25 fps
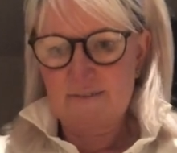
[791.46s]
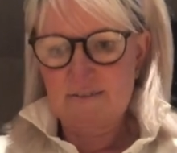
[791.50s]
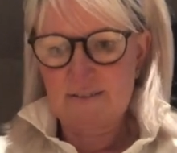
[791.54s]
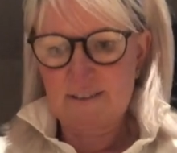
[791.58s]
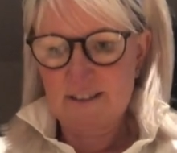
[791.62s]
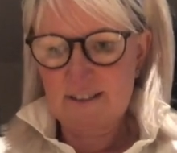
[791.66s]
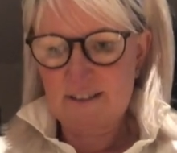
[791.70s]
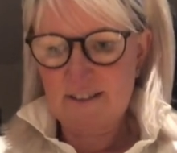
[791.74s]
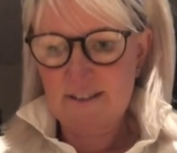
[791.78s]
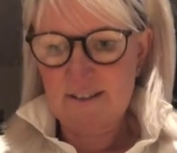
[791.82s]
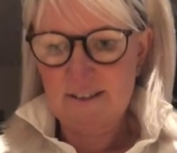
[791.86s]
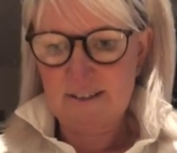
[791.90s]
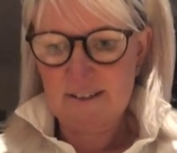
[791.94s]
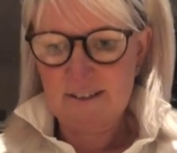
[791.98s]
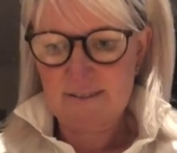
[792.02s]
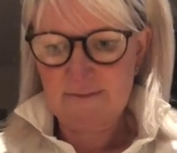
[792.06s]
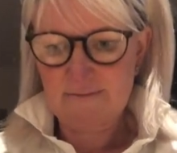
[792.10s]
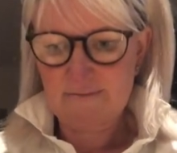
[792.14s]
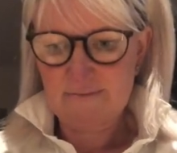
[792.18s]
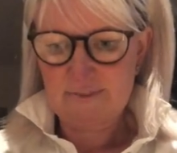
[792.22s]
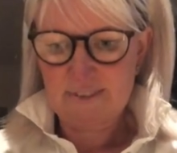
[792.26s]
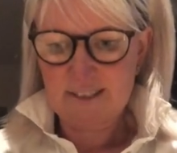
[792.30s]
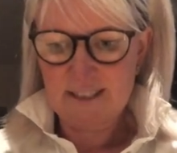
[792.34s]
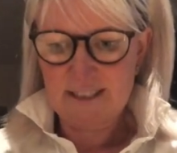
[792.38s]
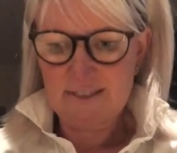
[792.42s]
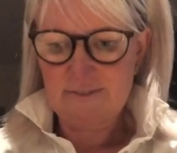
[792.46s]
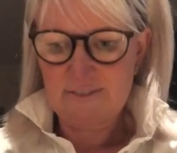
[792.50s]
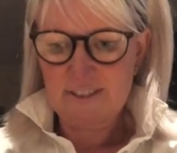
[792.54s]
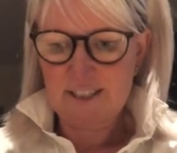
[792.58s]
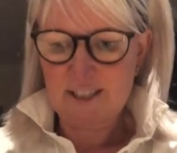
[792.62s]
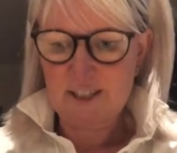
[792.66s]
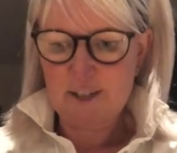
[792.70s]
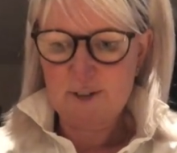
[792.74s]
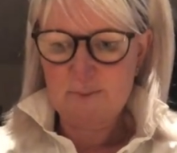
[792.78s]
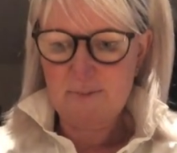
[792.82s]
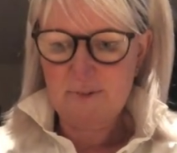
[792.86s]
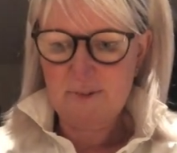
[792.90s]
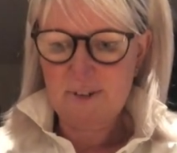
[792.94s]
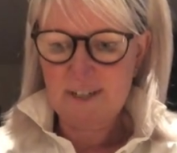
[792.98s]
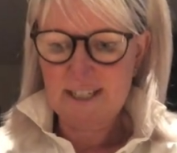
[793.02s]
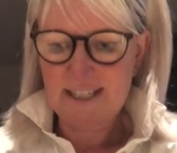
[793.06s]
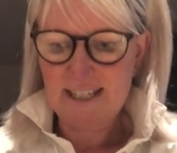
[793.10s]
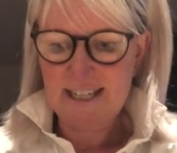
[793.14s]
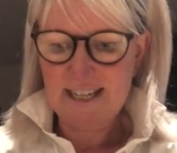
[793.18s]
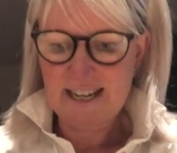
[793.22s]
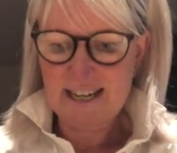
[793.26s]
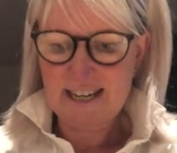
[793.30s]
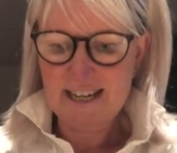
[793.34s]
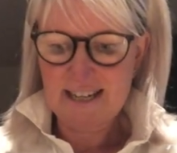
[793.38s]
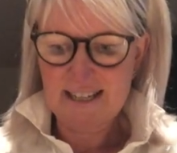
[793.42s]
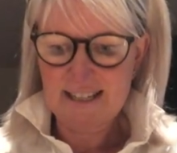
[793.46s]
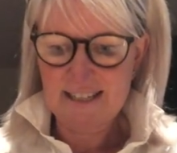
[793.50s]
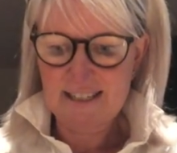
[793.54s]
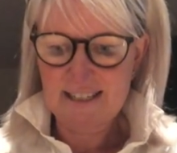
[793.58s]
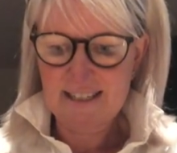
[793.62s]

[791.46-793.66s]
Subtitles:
which look ever so pretty,